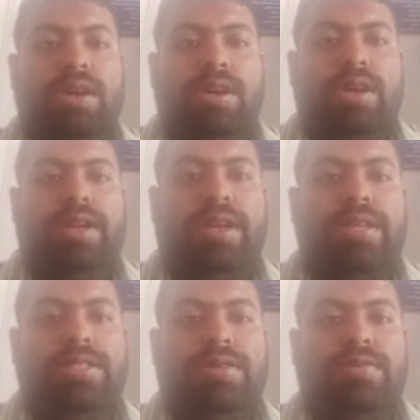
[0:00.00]

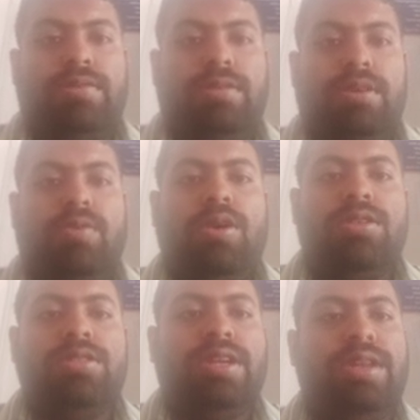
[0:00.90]
Introduction. What
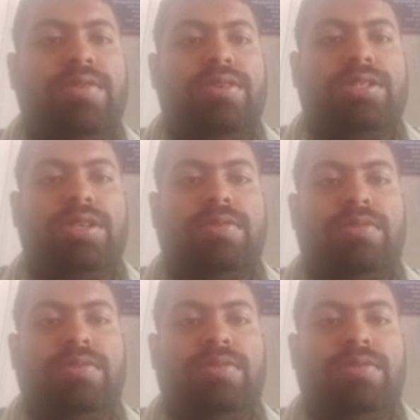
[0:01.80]
is green revolution?